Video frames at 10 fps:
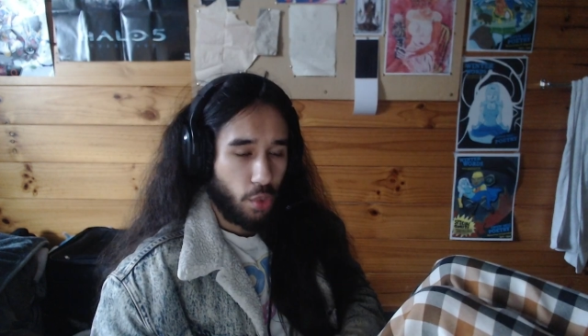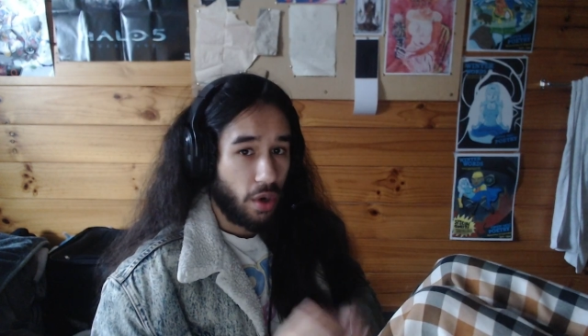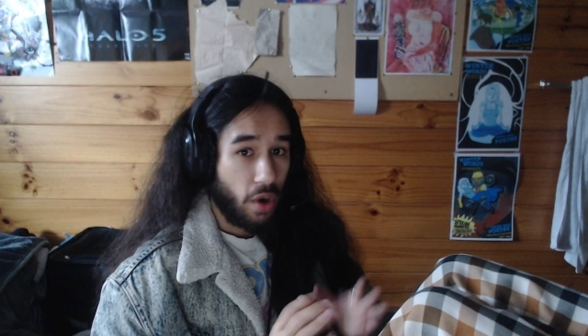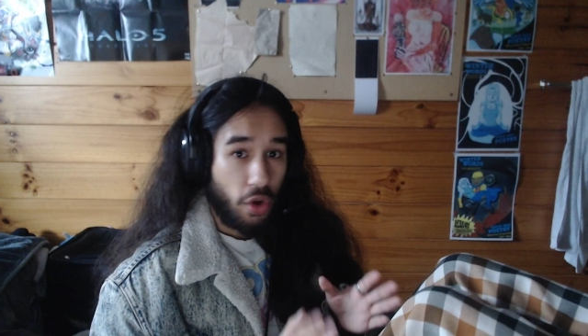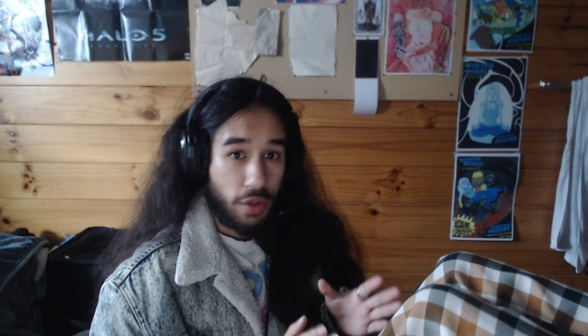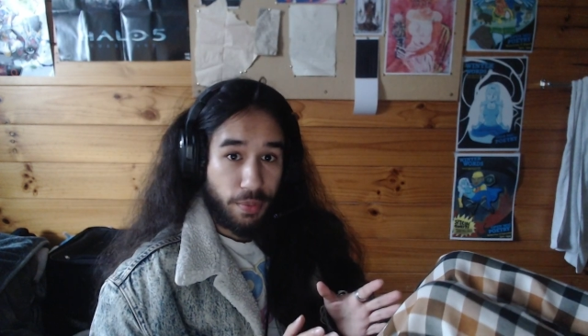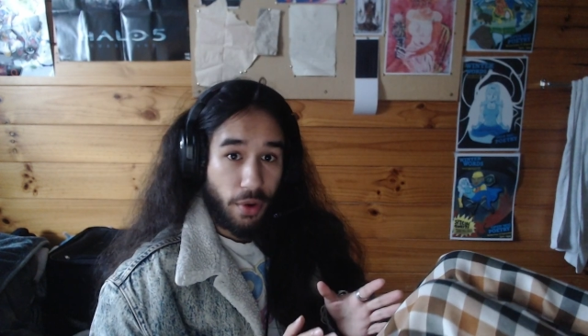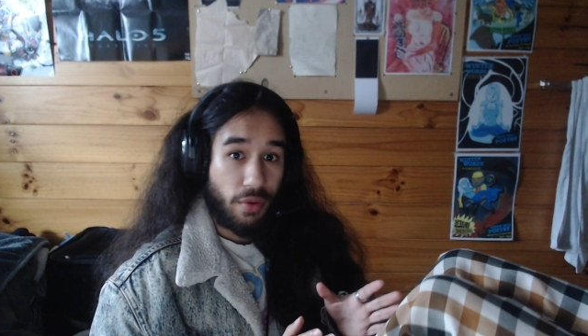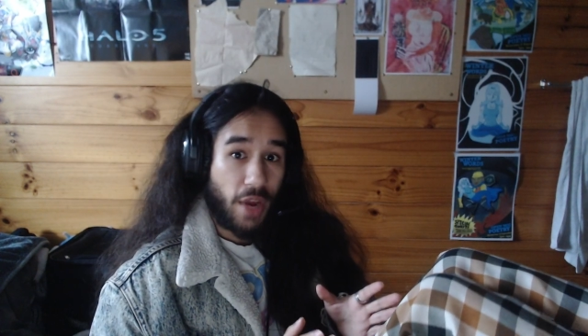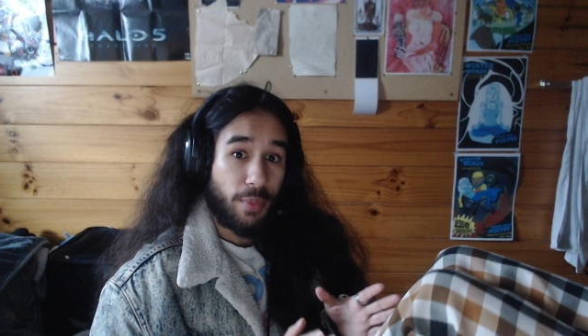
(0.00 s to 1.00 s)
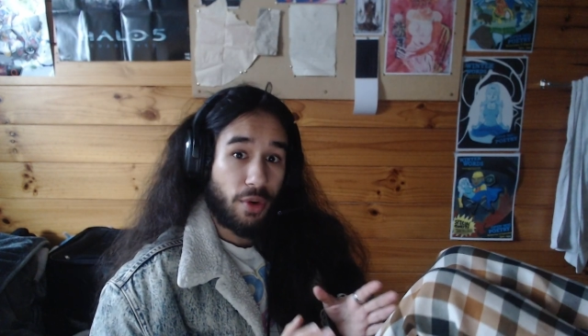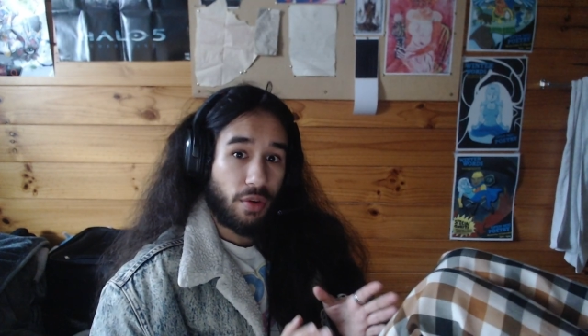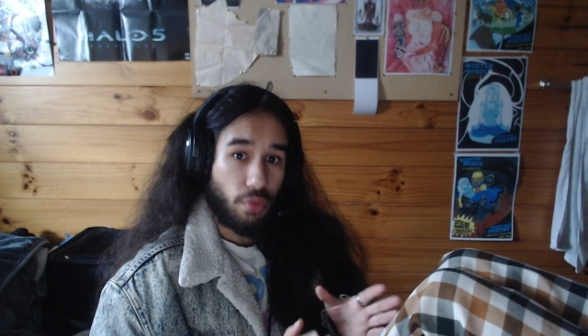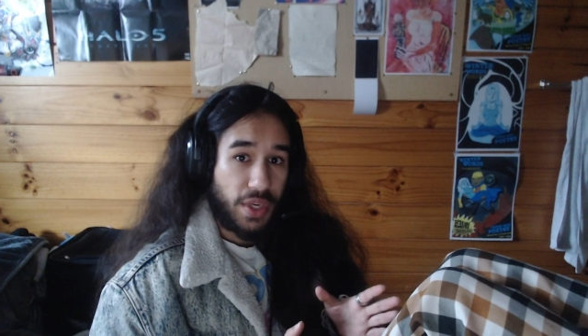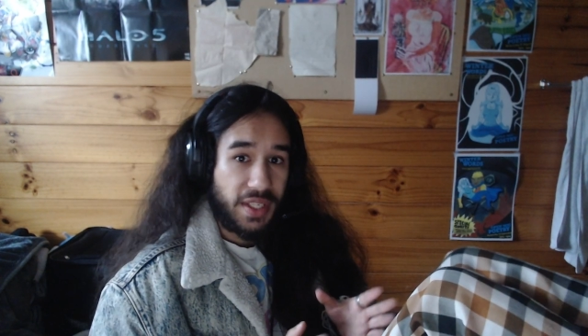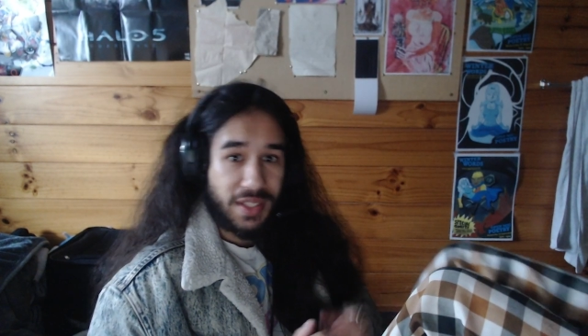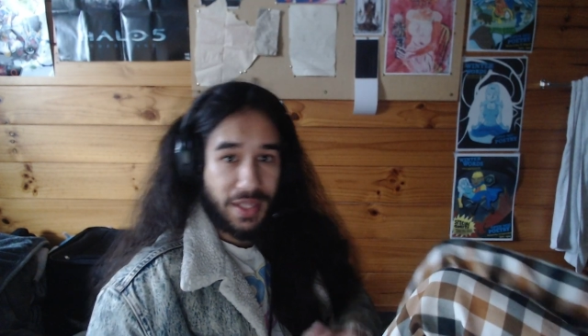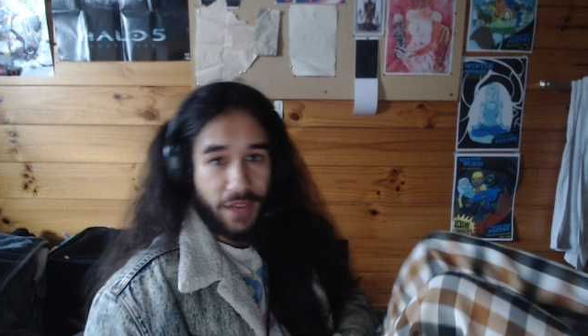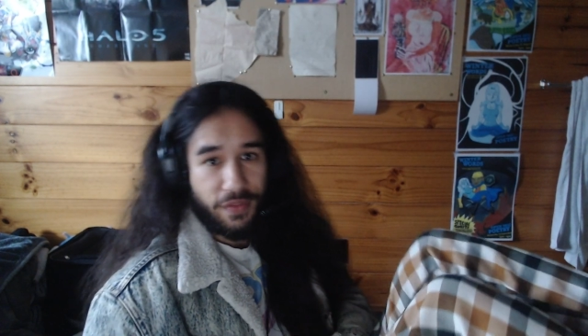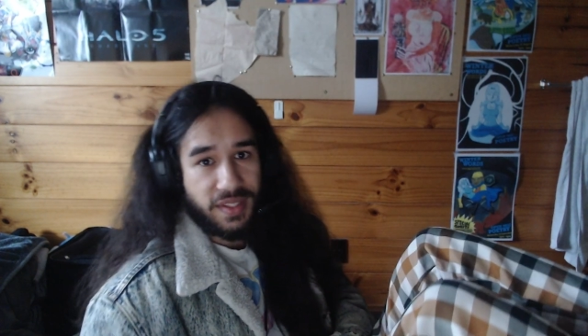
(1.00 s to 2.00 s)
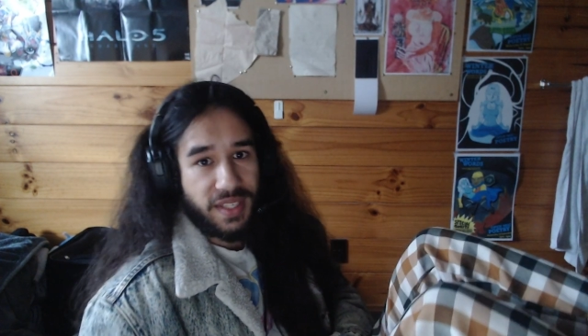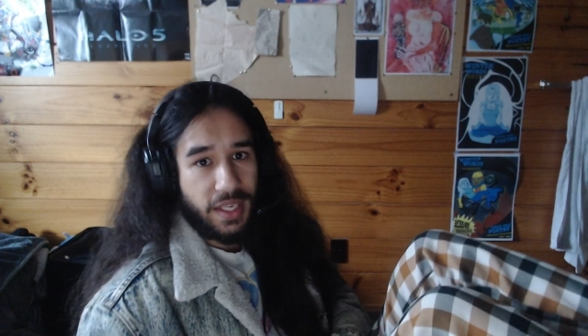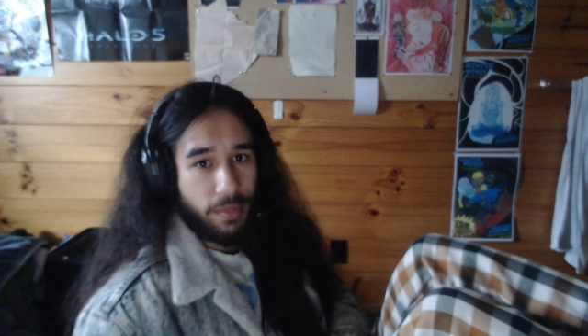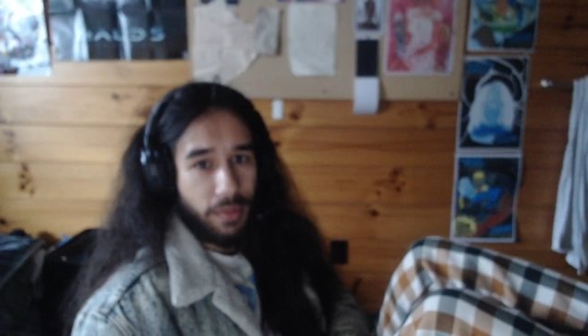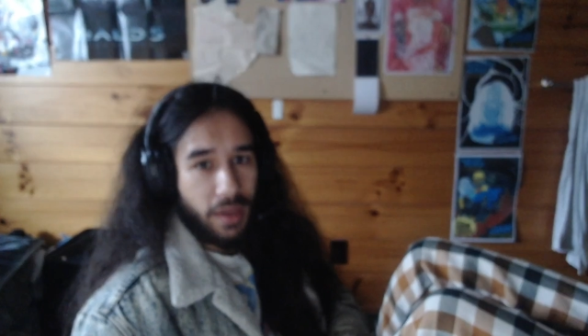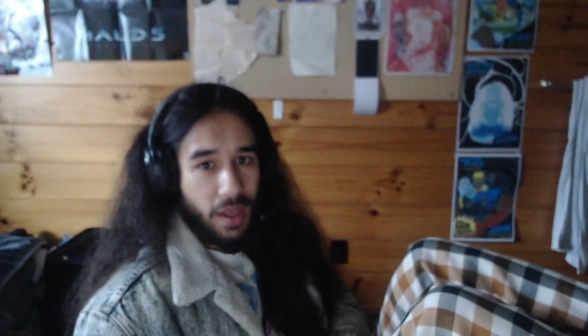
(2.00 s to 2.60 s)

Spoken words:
our old programmer Reese left the team,